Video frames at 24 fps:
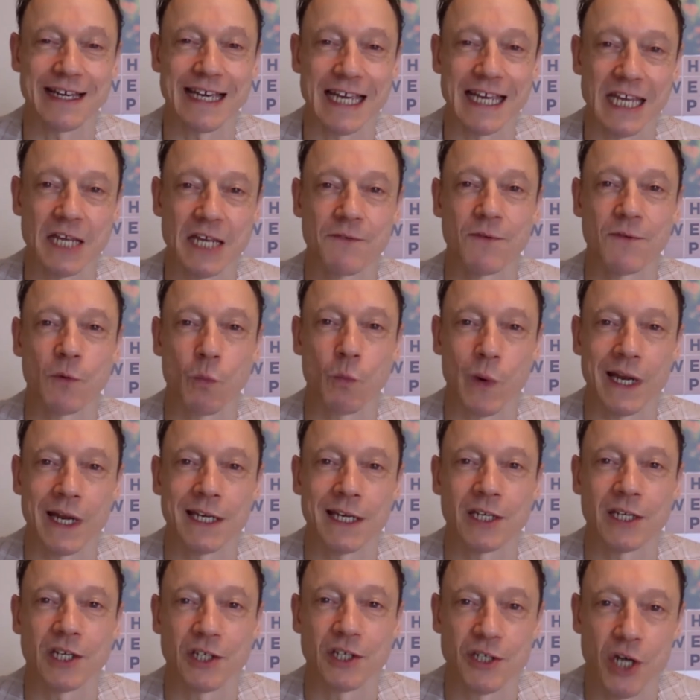even
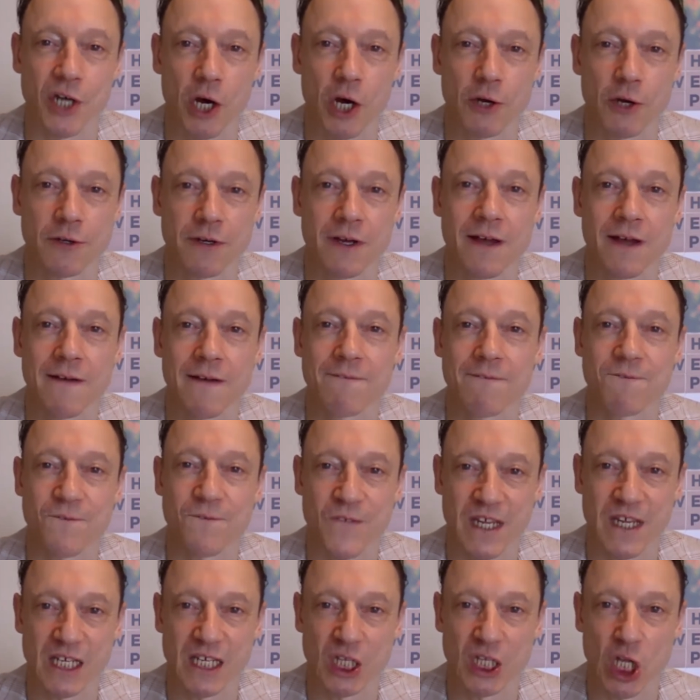when you don't
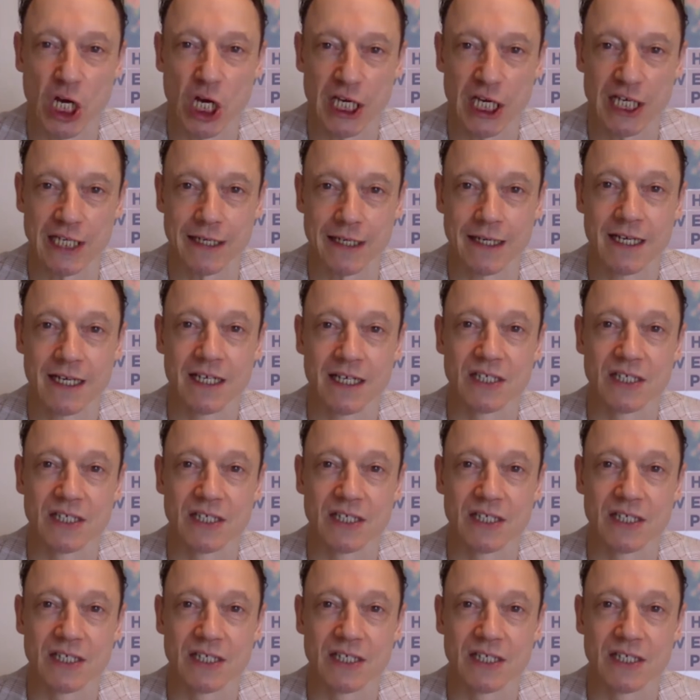feel like it.